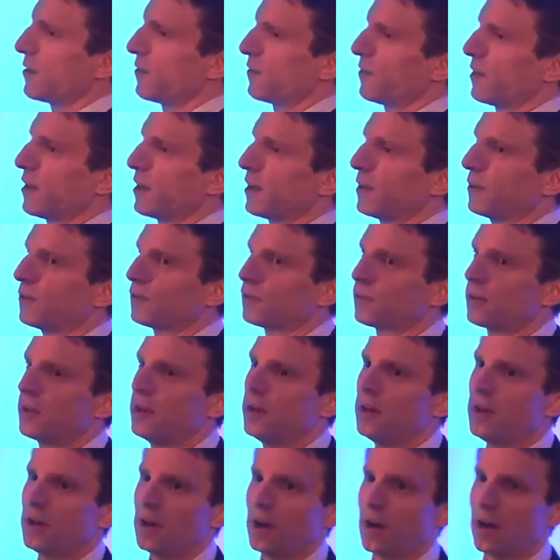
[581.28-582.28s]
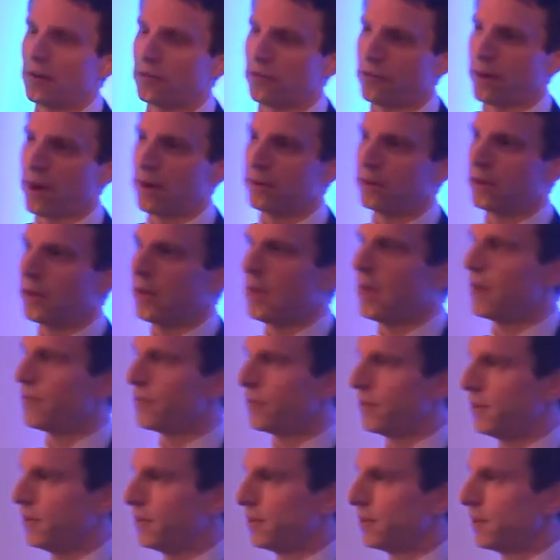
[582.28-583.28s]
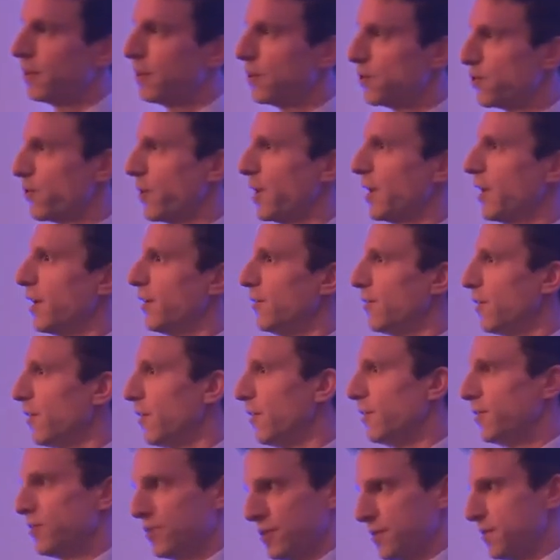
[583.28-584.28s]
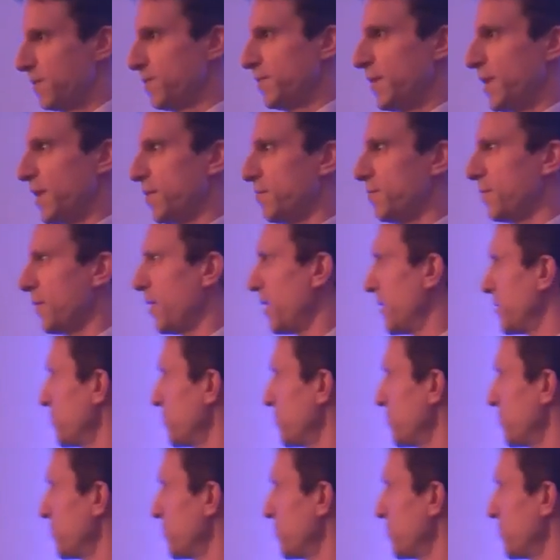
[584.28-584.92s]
of Things of around $11 trillion by